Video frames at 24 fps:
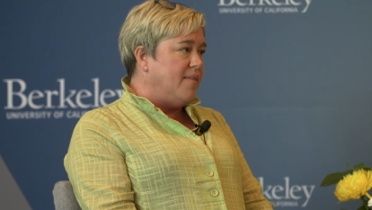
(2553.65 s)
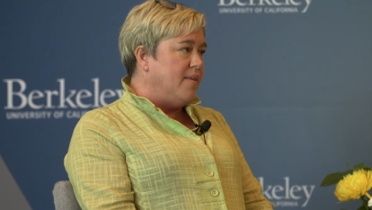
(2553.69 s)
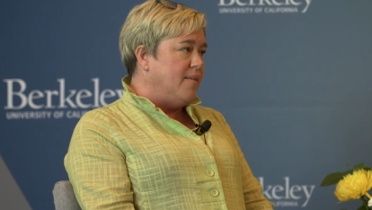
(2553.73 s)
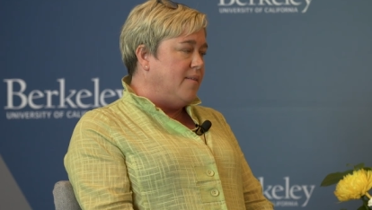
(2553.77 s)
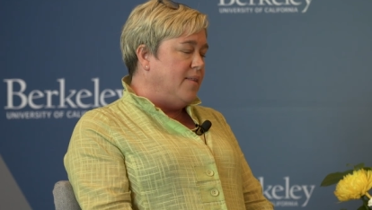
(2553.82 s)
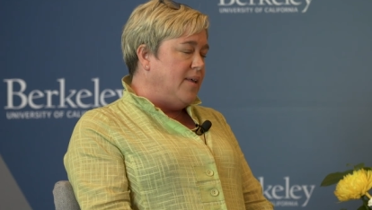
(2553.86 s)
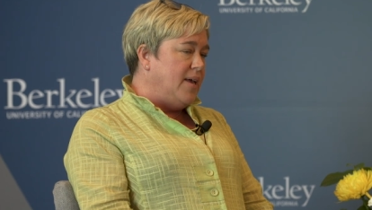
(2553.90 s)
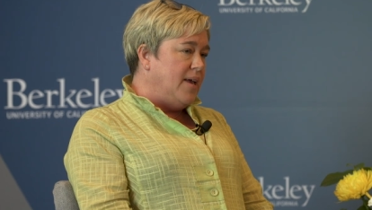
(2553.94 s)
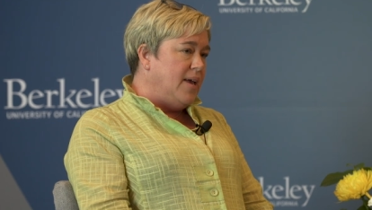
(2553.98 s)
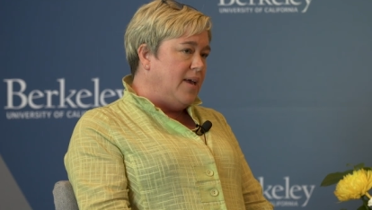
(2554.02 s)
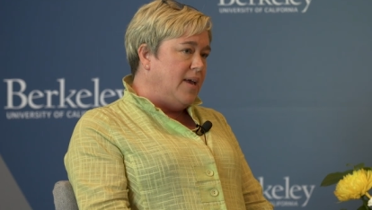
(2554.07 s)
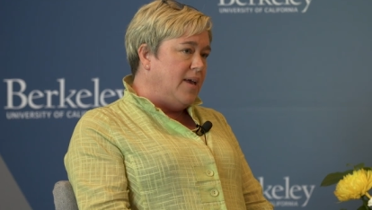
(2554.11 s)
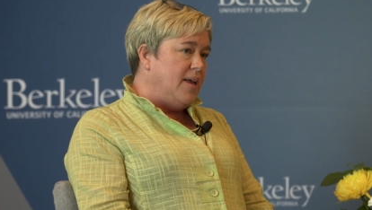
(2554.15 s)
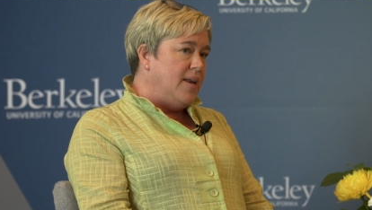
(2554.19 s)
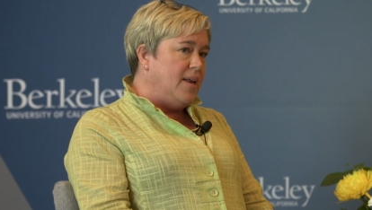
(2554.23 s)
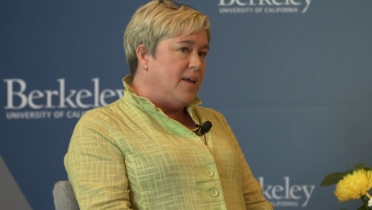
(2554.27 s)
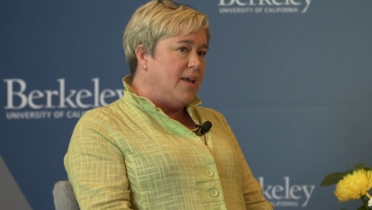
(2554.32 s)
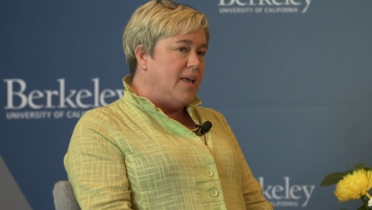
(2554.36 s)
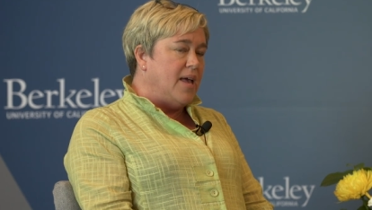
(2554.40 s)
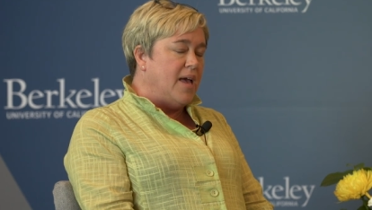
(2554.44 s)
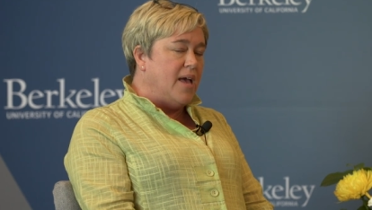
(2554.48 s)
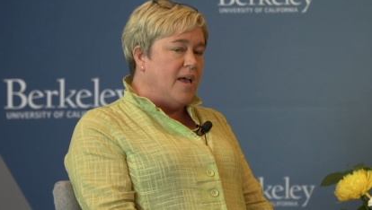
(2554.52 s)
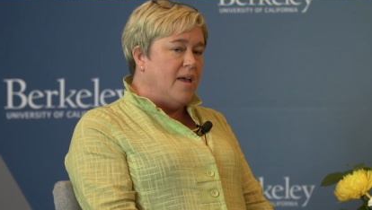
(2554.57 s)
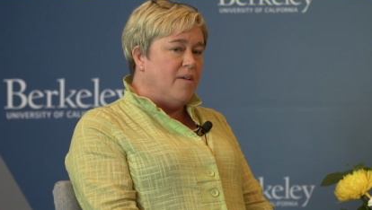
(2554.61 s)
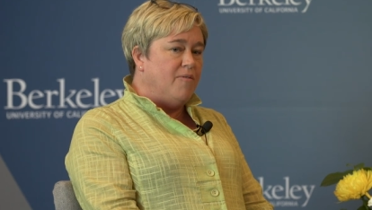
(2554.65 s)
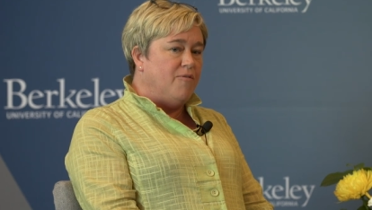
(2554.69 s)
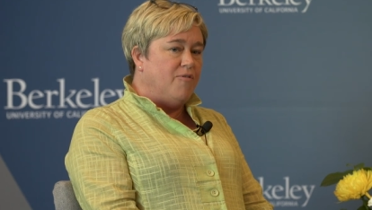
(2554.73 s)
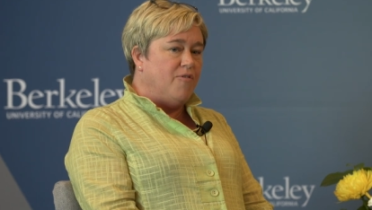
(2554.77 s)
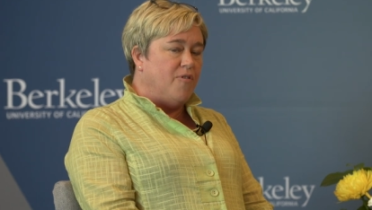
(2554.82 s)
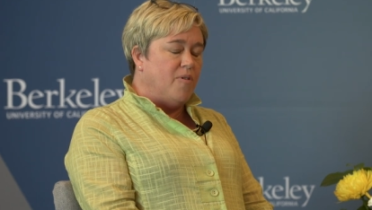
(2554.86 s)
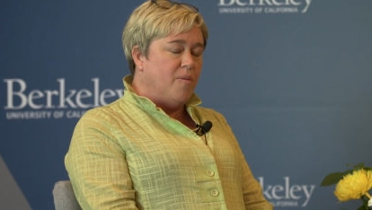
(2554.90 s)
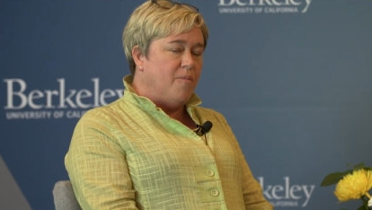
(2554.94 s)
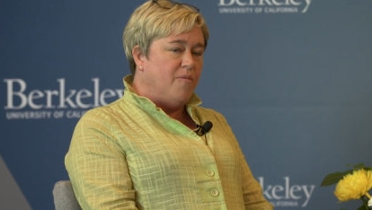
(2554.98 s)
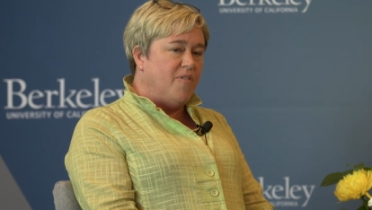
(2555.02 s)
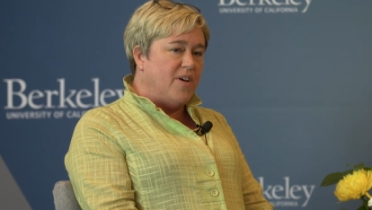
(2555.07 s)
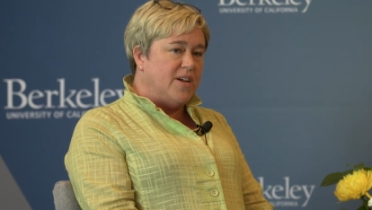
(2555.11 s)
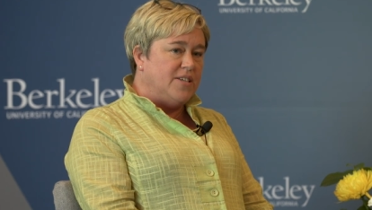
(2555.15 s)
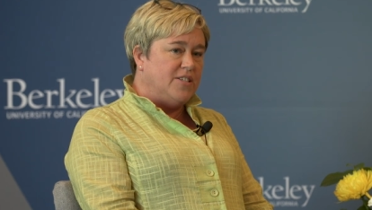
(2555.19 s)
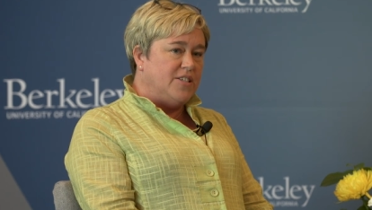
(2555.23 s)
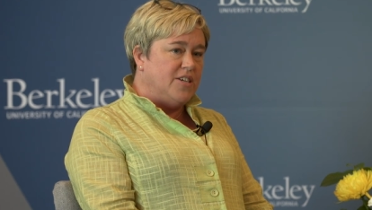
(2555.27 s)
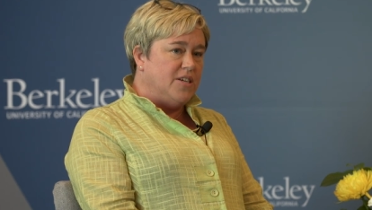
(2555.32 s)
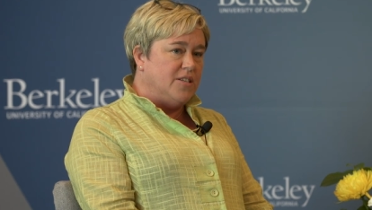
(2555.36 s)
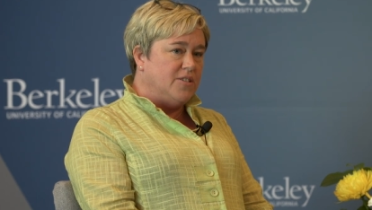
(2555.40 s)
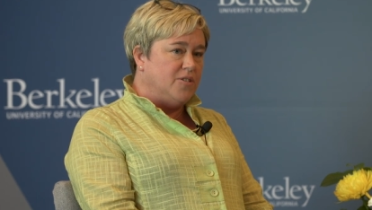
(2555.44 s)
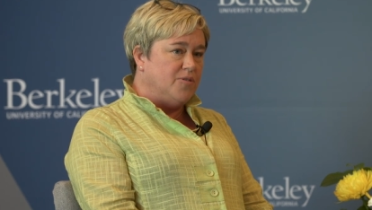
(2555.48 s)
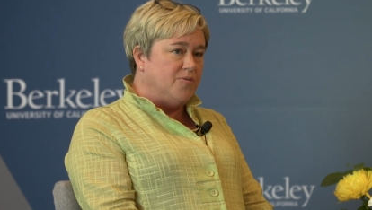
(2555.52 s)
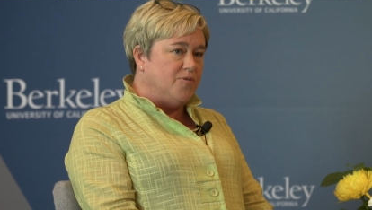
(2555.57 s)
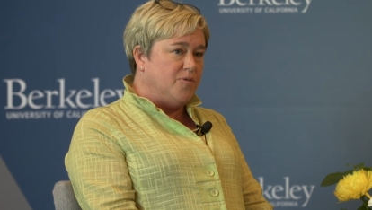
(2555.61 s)
the lead again from Vice
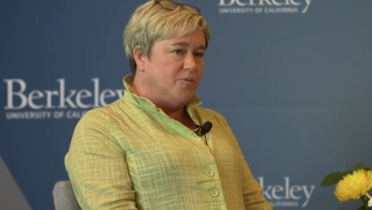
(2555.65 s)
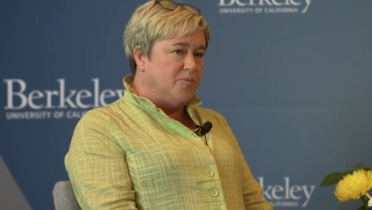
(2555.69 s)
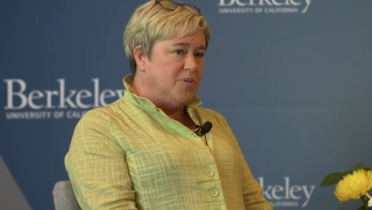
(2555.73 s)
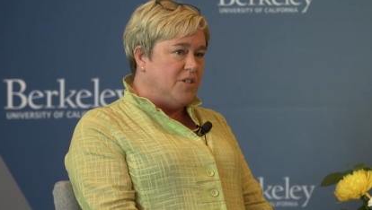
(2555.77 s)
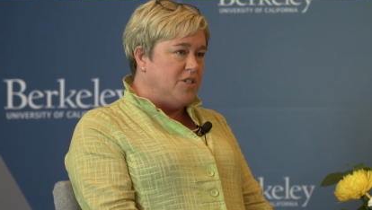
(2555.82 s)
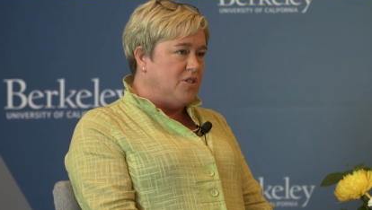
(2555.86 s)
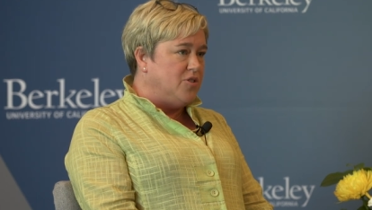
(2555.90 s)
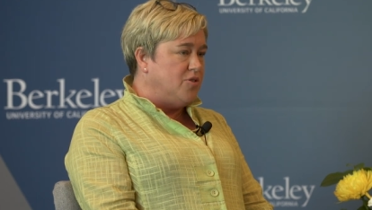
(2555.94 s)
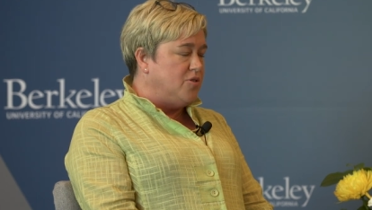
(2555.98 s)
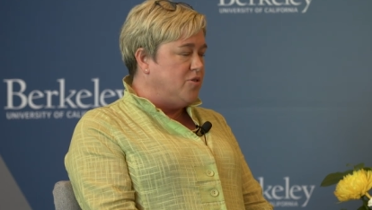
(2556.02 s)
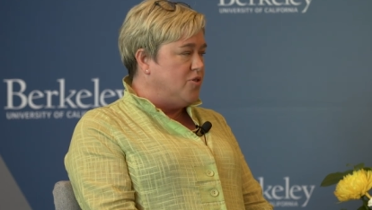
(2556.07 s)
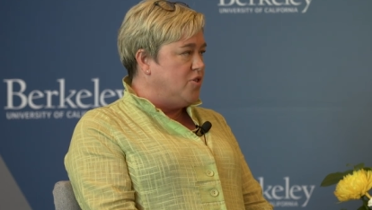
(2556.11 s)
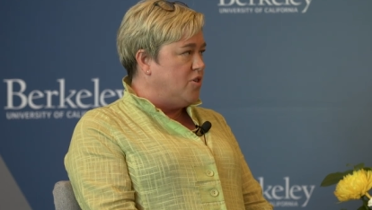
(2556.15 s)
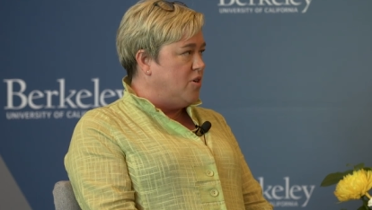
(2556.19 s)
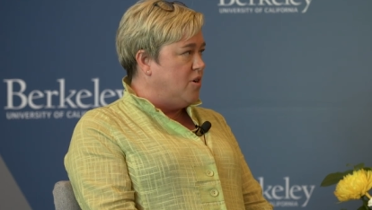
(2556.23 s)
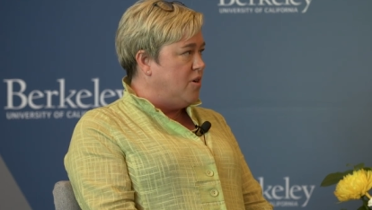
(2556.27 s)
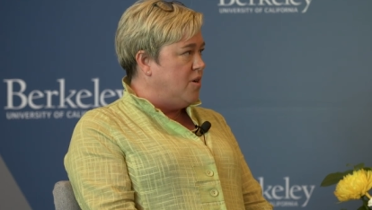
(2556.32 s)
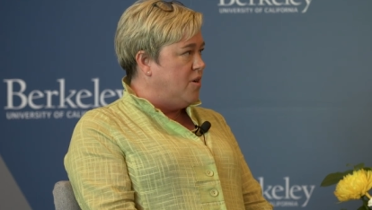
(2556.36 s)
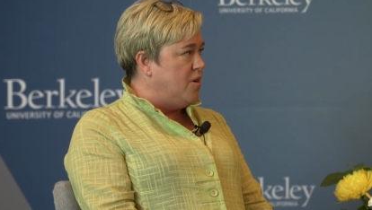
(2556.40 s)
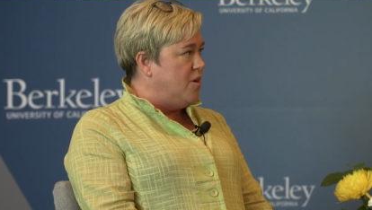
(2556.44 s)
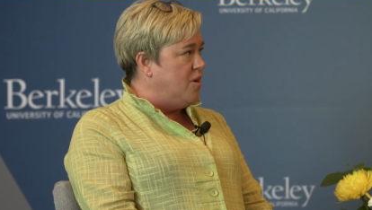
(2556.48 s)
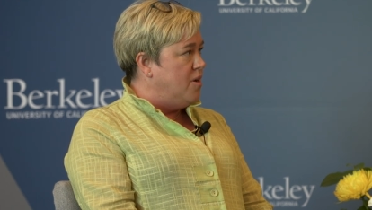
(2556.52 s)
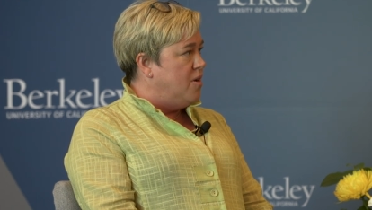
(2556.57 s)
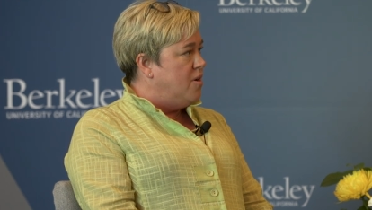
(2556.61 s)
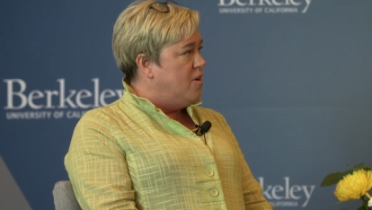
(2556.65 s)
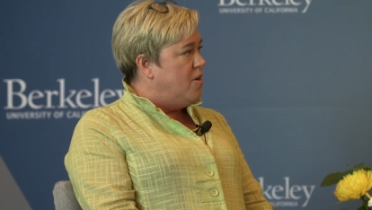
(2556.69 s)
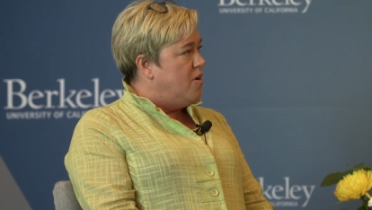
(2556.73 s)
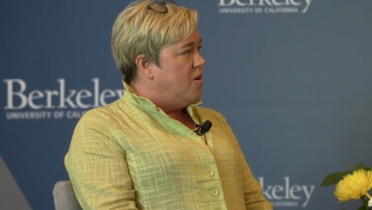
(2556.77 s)
Chancellor for Research on